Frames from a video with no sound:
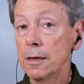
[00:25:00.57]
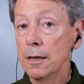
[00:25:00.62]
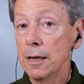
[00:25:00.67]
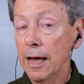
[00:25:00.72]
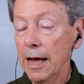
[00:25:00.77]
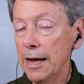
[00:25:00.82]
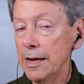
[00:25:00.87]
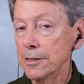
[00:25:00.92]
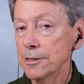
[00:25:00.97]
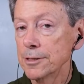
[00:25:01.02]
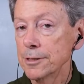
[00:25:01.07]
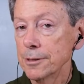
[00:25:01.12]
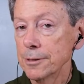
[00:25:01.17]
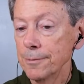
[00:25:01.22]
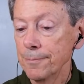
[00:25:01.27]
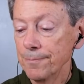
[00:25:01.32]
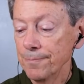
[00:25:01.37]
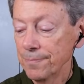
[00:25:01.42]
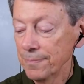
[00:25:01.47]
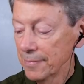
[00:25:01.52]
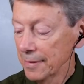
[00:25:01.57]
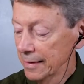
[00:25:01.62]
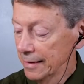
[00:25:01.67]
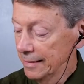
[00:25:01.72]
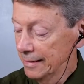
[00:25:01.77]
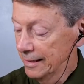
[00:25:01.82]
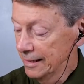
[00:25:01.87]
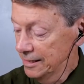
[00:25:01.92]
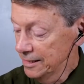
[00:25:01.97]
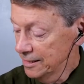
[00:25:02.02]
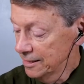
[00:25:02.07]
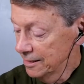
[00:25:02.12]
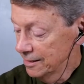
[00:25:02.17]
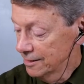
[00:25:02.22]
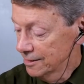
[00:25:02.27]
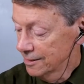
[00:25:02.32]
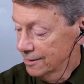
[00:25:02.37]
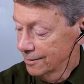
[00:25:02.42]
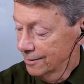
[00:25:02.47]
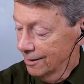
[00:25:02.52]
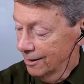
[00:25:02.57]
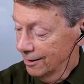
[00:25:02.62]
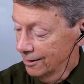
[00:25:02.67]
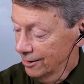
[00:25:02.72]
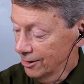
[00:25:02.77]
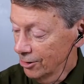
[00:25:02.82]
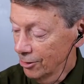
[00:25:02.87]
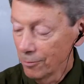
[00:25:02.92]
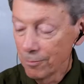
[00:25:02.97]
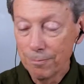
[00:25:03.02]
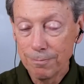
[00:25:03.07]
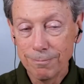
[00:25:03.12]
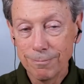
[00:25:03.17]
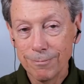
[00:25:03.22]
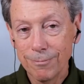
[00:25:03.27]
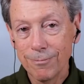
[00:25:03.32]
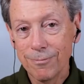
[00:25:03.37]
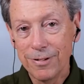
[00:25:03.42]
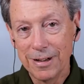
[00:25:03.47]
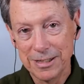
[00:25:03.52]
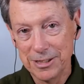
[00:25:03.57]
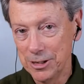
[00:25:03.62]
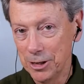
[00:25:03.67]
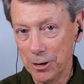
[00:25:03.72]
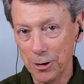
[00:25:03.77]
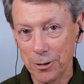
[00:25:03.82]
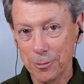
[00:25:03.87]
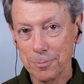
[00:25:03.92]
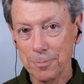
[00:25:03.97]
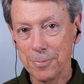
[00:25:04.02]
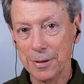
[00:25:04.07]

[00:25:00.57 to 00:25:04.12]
last, this is a little fuzzier,